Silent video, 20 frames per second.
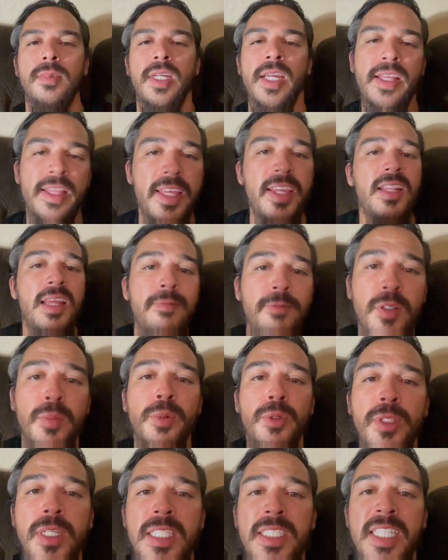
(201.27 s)
And then after
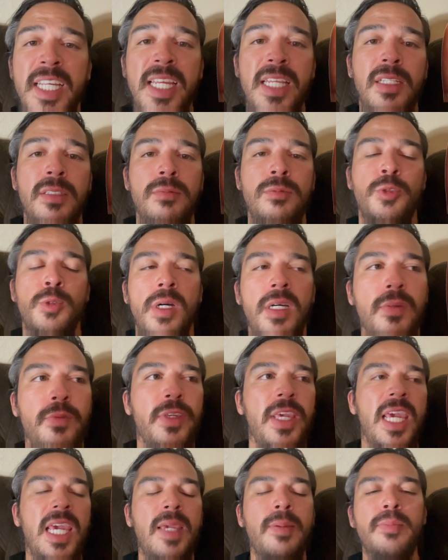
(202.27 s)
bowling 10, 12
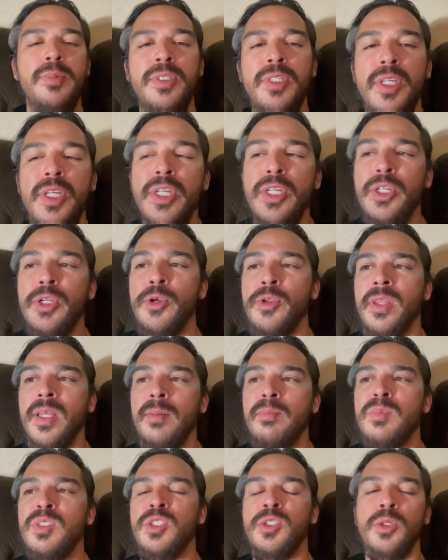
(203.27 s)
games, your
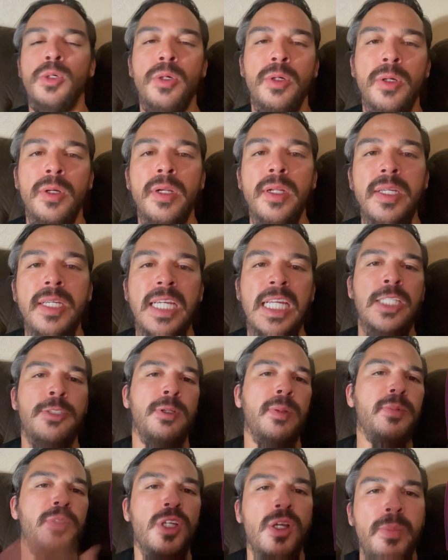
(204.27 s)
thumb's sore, it's
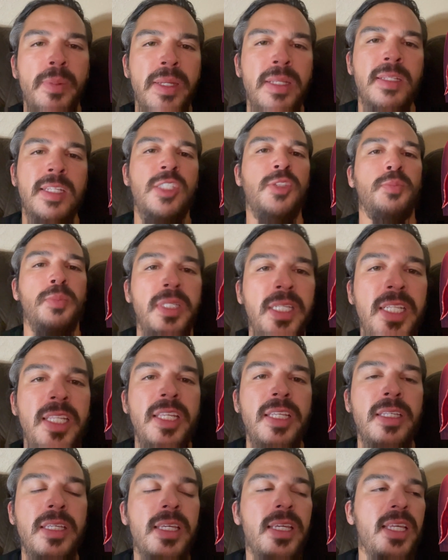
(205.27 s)
ripped open, it's
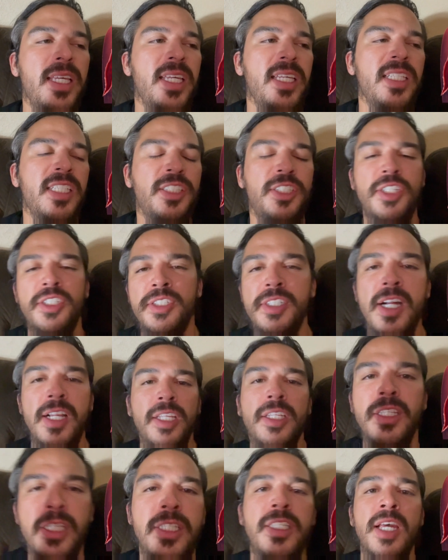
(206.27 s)
bleeding, and it's just not a
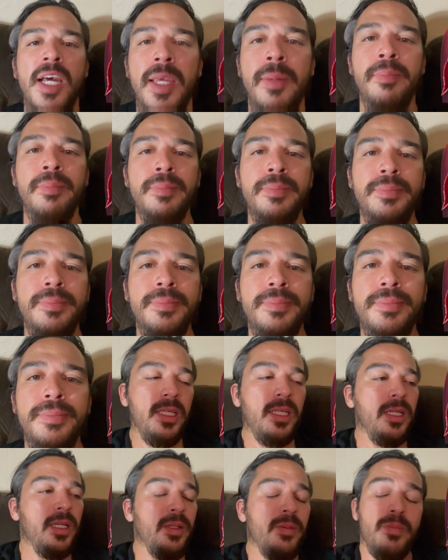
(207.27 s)
good time.
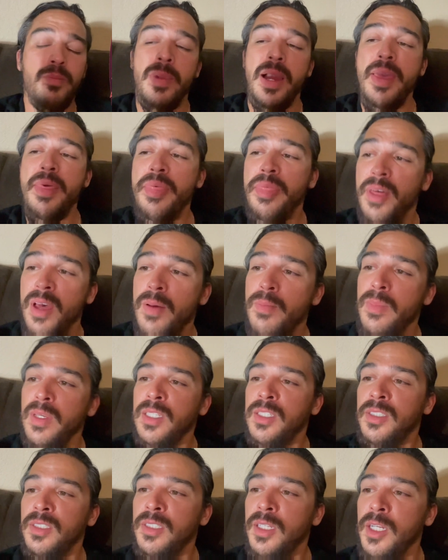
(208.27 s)
My thumb
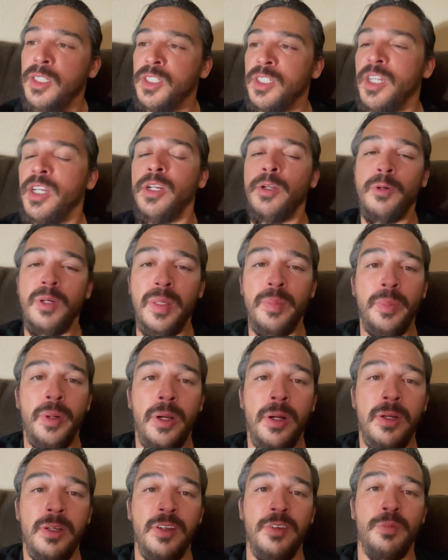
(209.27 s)
is such an annoying
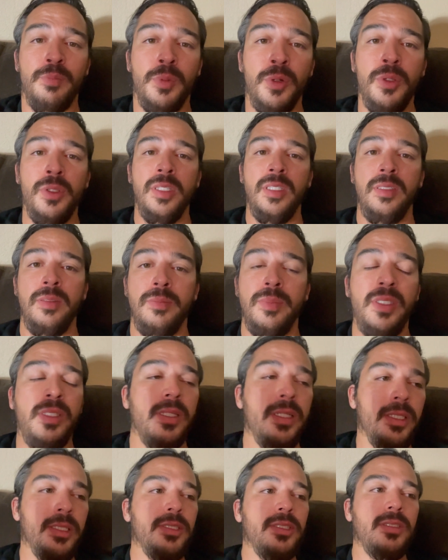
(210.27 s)
part of bowling
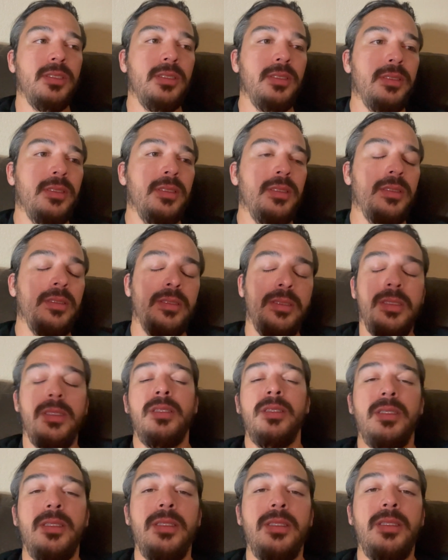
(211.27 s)
because
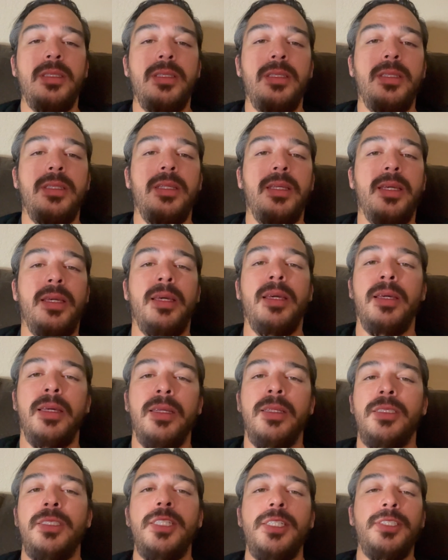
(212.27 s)

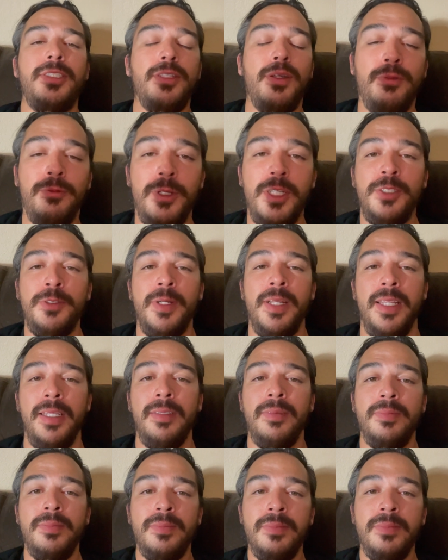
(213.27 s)
it's just so frustrating.